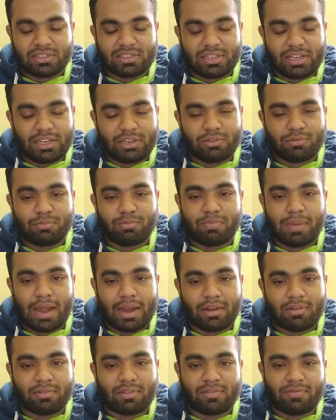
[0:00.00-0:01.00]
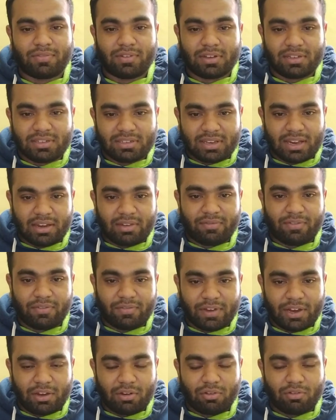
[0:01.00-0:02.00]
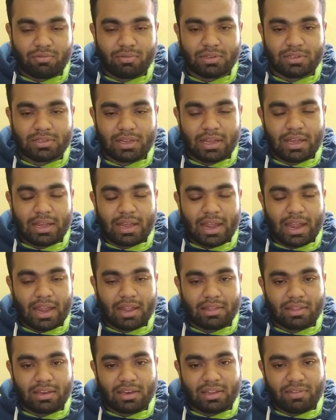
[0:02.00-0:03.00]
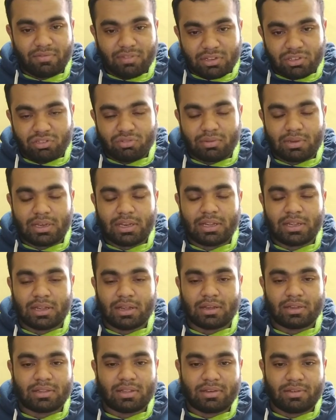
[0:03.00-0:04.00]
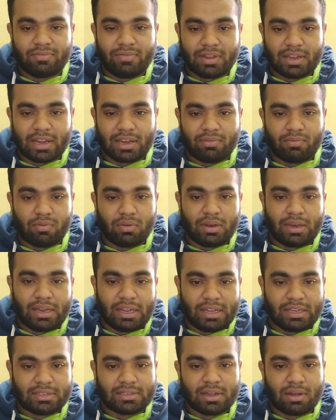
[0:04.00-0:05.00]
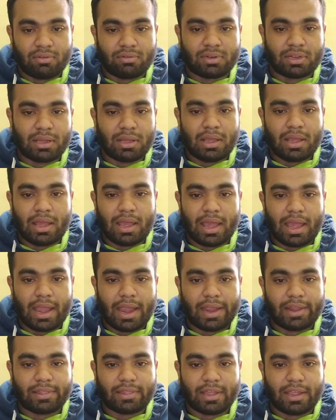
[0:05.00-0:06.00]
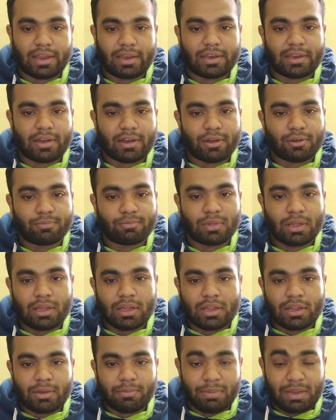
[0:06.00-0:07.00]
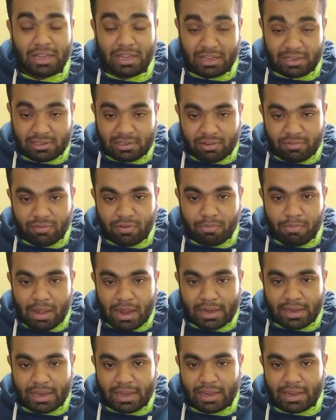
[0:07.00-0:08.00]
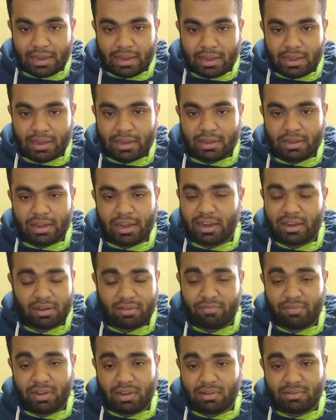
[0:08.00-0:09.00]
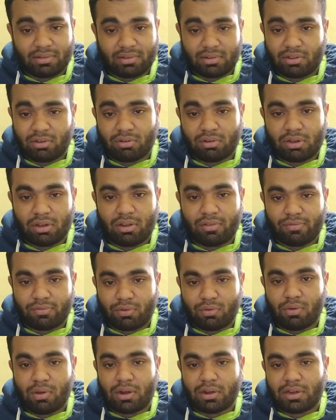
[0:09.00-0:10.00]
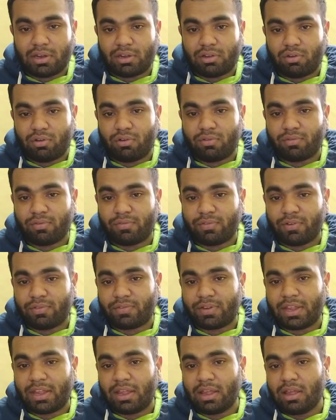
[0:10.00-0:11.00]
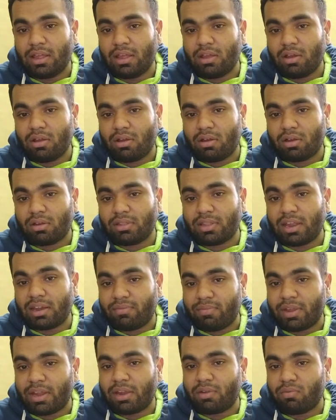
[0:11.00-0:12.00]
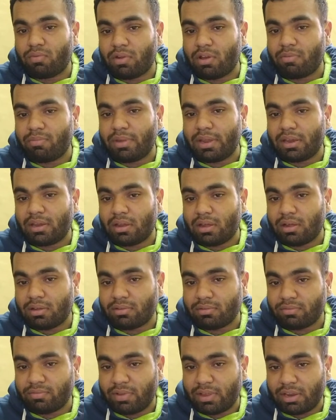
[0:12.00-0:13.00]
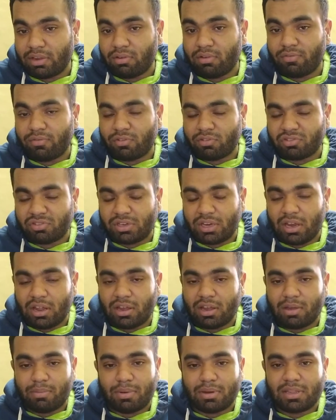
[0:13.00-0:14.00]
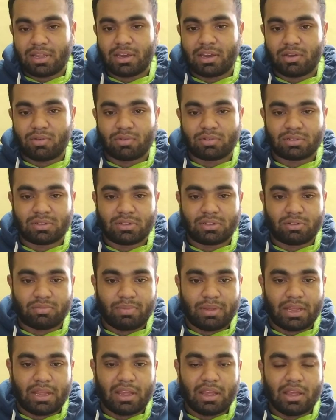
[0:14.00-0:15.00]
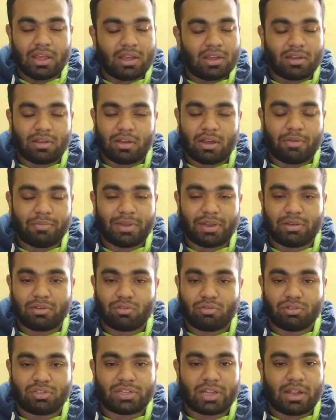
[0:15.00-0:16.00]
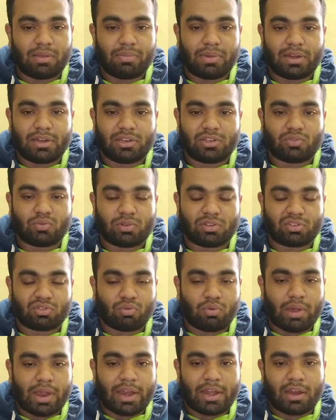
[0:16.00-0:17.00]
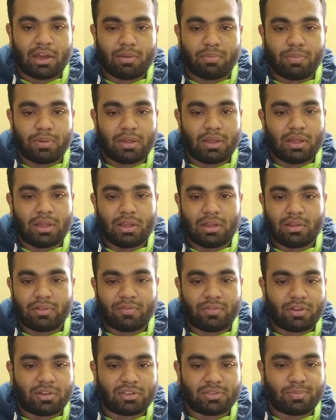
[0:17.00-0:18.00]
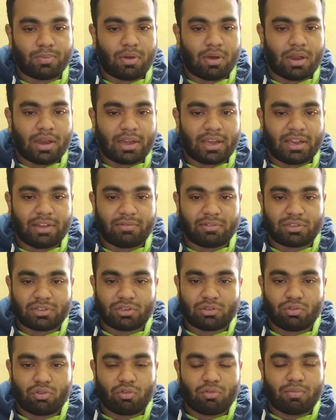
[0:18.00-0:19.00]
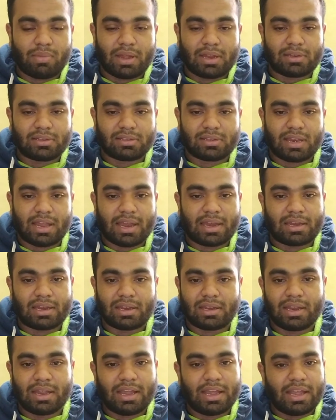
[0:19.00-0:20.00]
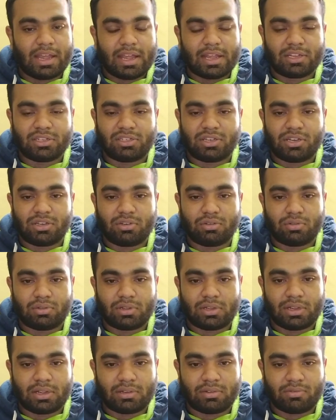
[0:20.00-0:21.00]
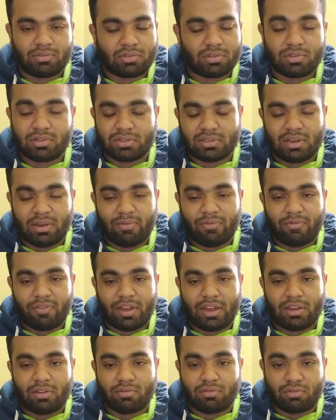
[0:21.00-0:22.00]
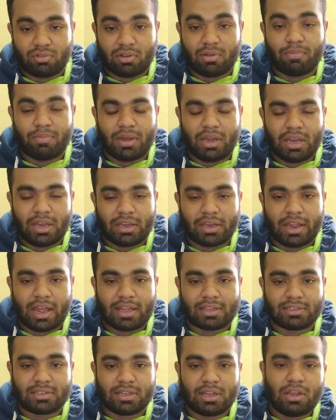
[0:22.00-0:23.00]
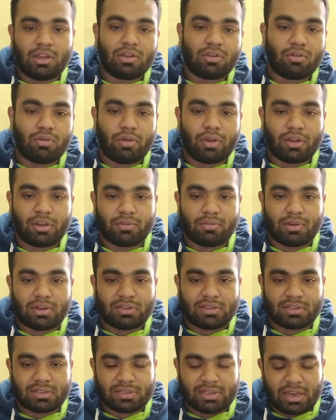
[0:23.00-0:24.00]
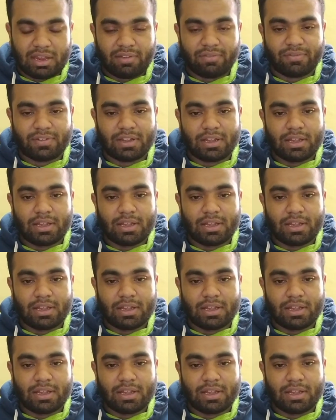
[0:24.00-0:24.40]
need to bat out the first 10-15 overs, and then eventually the wicket will ease out, and then it'll be easier for batting. A total of 200 250 on that wicket would have been very good for Sri Lanka, but then it wasn't to be. Kushal Mendes was squared up first ball and he was in no man's land and edged it to the slip fielder who took a brilliant catch going towards his left.